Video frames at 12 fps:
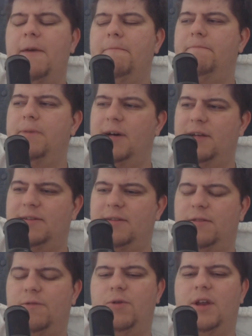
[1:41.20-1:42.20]
But
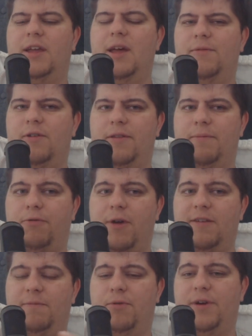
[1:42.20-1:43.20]
when it comes to all the
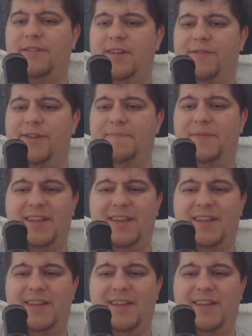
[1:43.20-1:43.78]
price points of it,